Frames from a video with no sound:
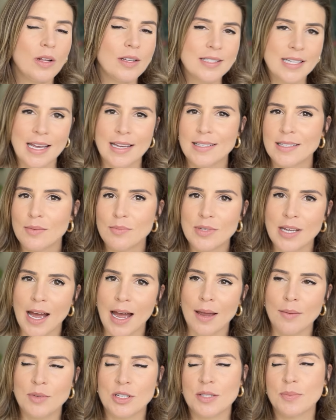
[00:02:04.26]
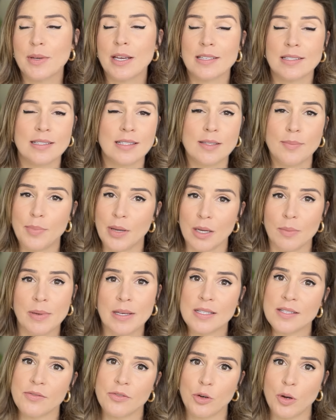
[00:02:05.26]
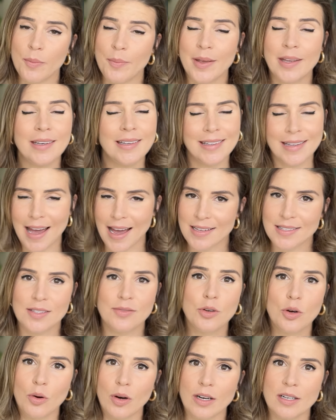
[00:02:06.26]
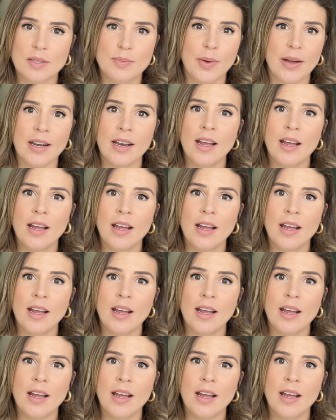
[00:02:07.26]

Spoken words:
it take some time just because it's a big piece of equipment? Yes, of course. But